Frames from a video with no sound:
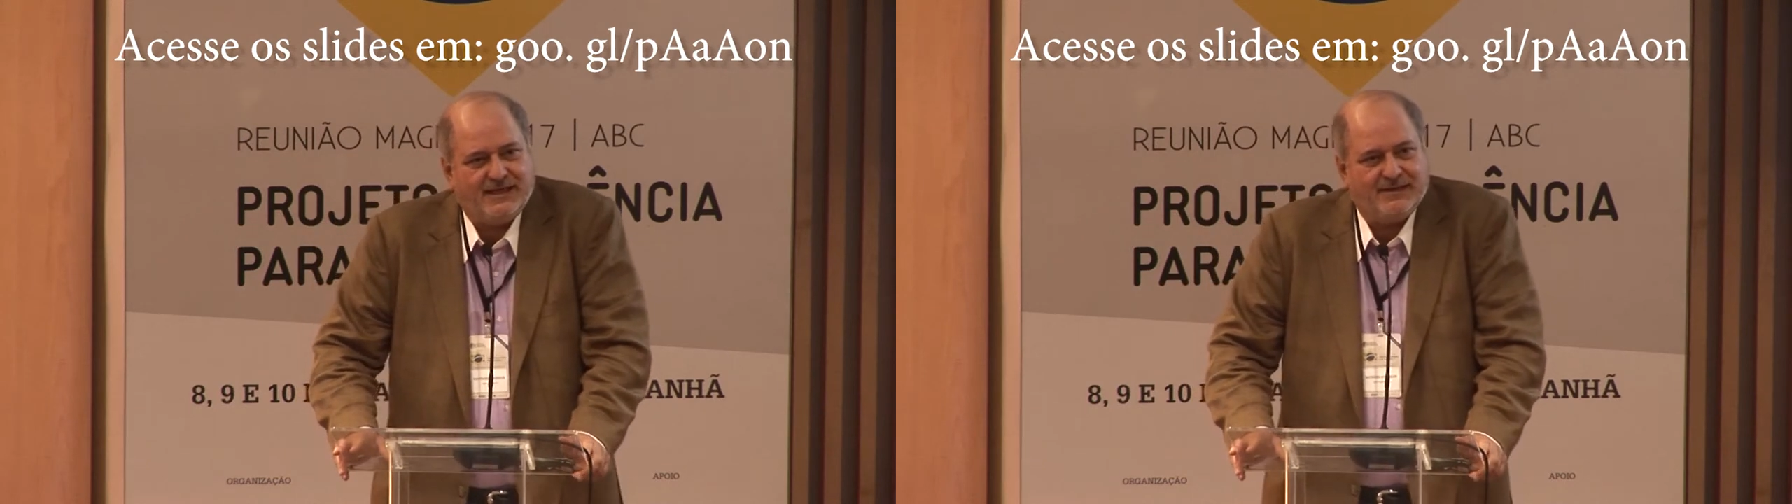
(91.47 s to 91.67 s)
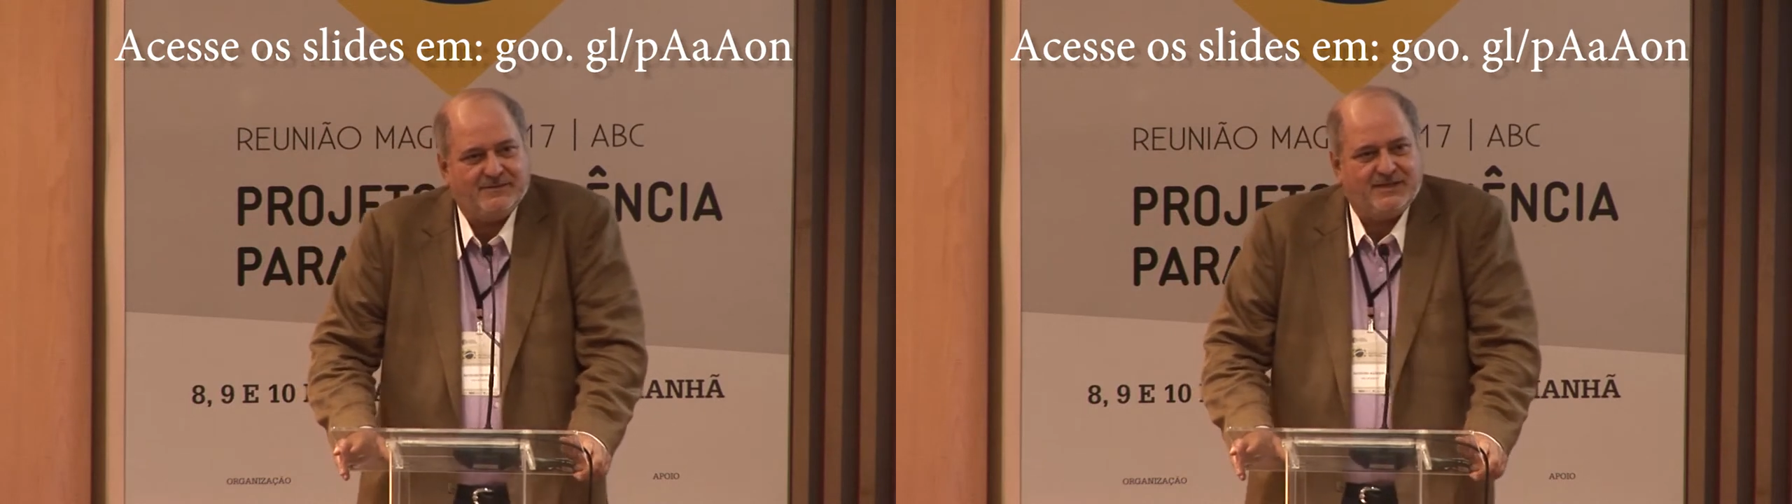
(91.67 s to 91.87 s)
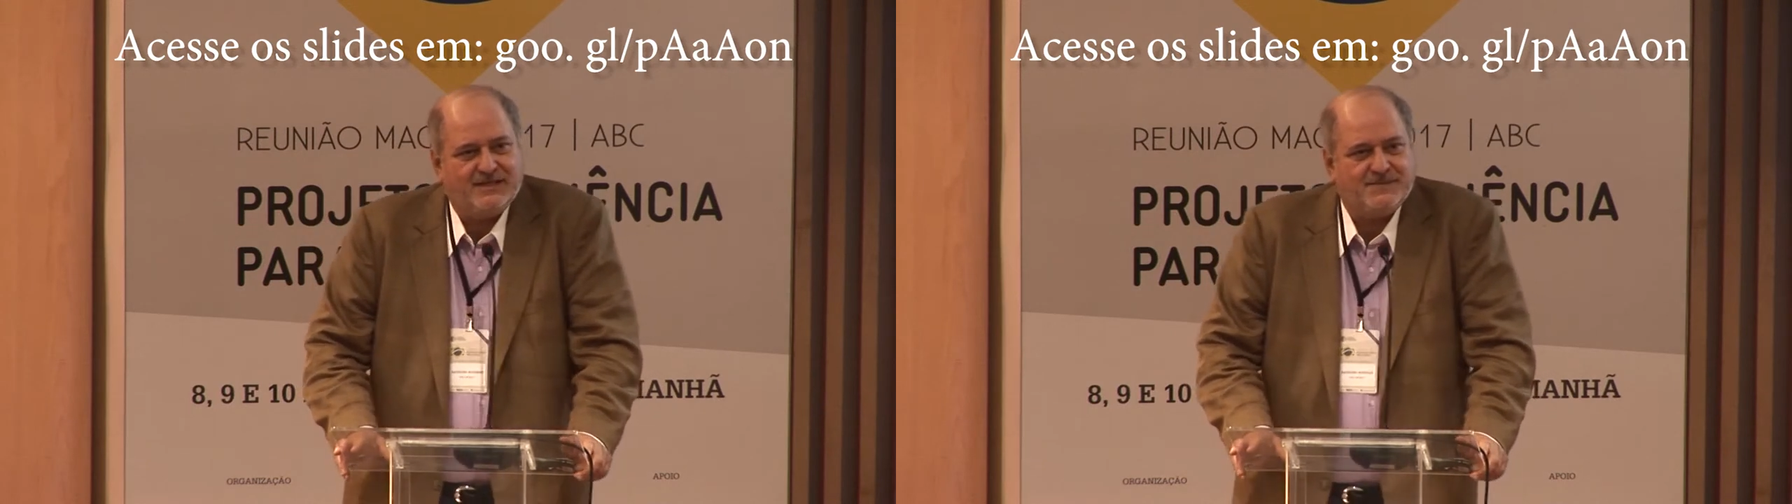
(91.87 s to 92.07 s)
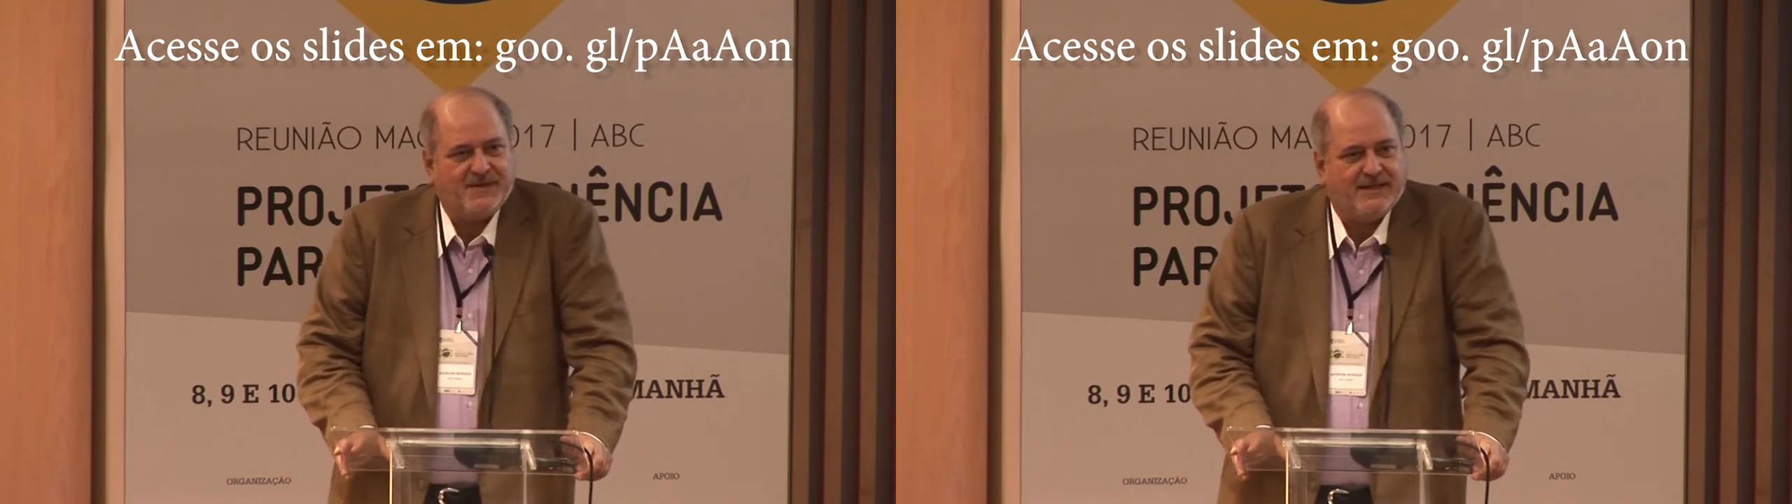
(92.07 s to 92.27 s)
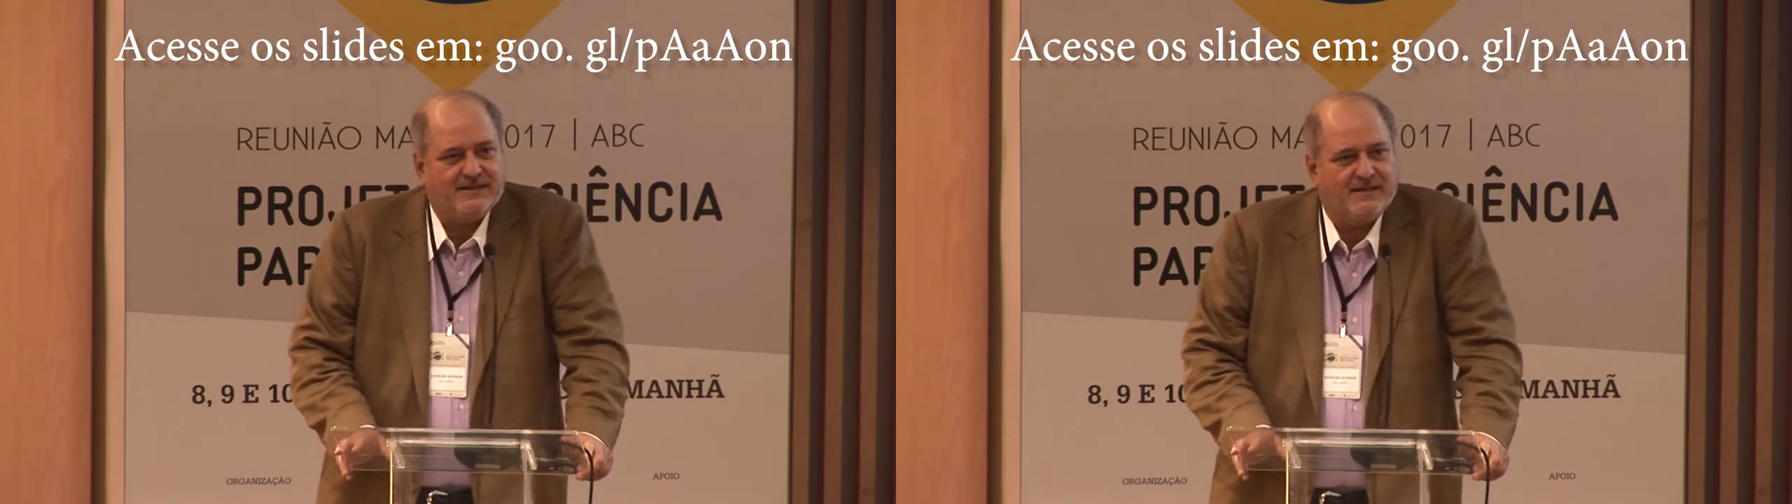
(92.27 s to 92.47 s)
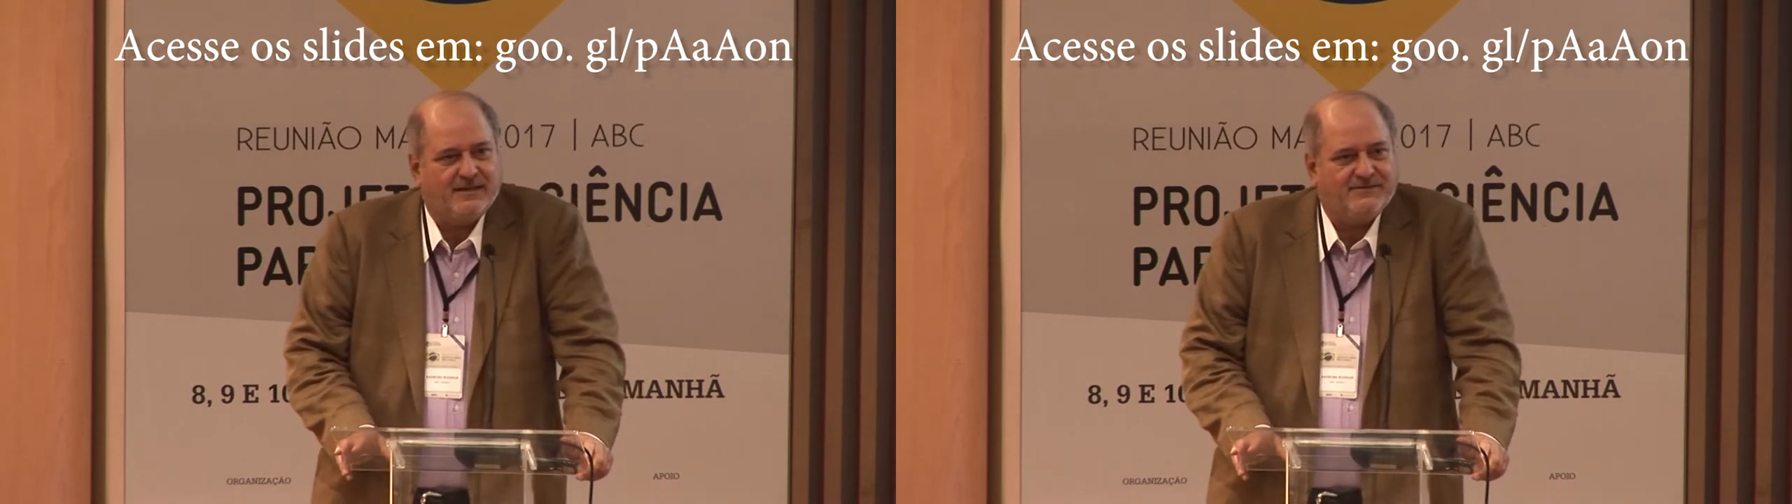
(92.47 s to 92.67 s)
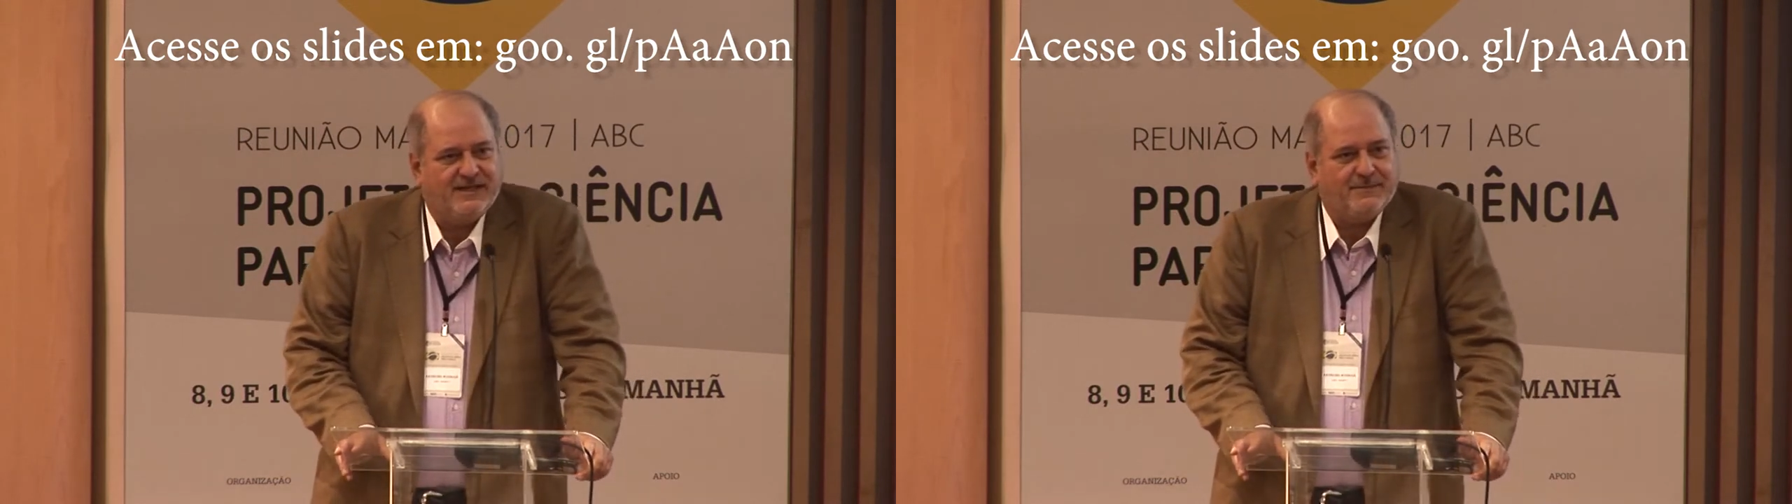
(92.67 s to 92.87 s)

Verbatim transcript: and we spent a lot of